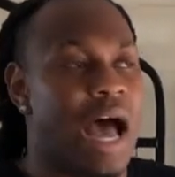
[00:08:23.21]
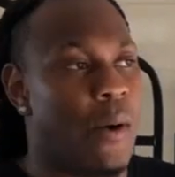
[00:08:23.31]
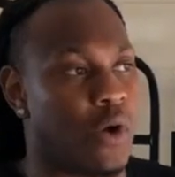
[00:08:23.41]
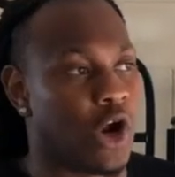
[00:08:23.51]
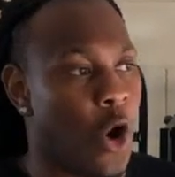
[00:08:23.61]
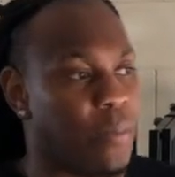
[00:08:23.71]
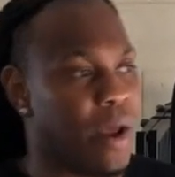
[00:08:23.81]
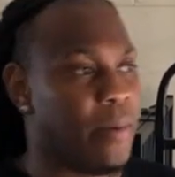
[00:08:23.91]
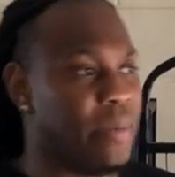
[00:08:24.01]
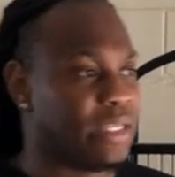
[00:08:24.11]
I want to open
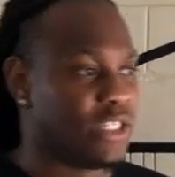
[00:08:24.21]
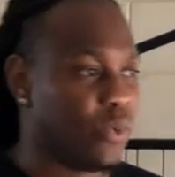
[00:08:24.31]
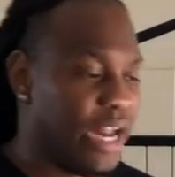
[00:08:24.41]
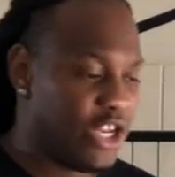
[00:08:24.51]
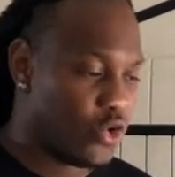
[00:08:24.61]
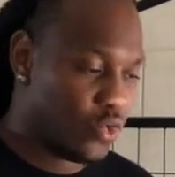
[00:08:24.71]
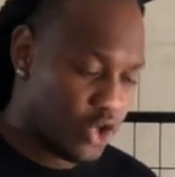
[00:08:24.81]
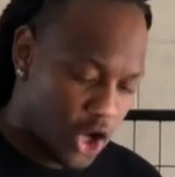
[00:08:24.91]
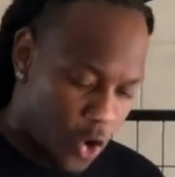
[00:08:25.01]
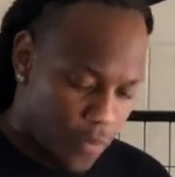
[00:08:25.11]
up a business where they do,
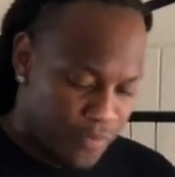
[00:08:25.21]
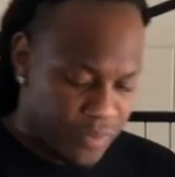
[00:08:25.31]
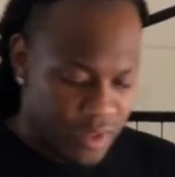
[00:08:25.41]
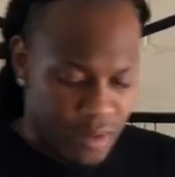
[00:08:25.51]
you know,